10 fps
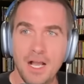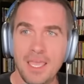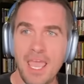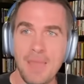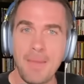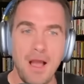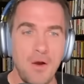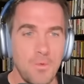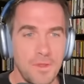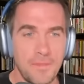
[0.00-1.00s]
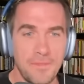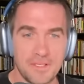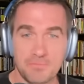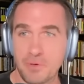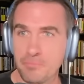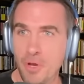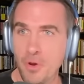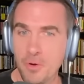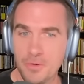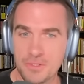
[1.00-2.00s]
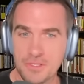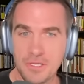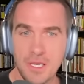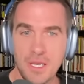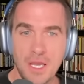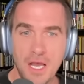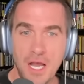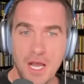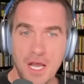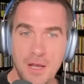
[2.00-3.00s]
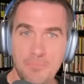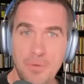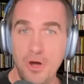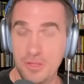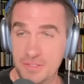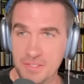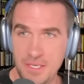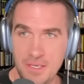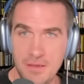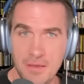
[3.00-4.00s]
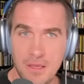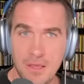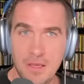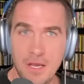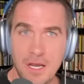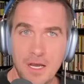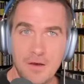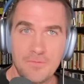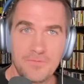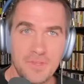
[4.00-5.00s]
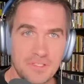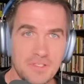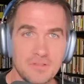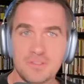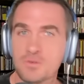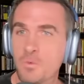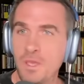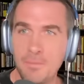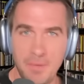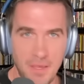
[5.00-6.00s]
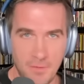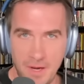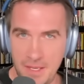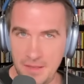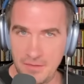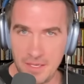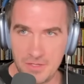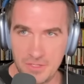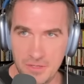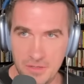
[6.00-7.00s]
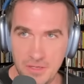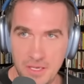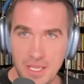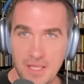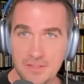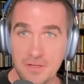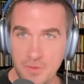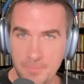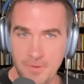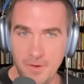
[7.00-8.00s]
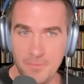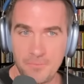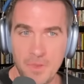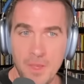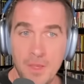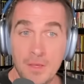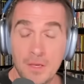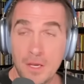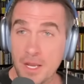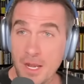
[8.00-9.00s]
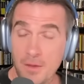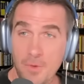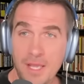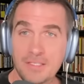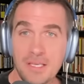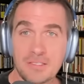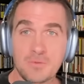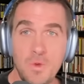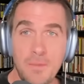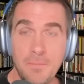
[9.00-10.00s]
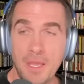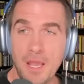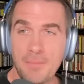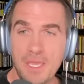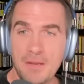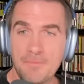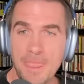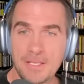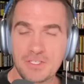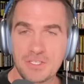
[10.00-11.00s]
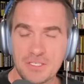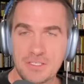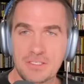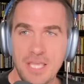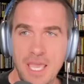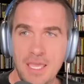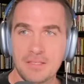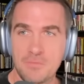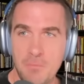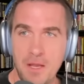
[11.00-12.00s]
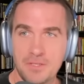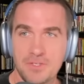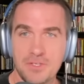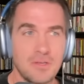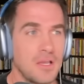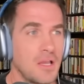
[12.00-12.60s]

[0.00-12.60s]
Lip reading: came out with this proposed policy of this sweeping regulation against crypto. And when I say sweeping, I mean, it's just take as much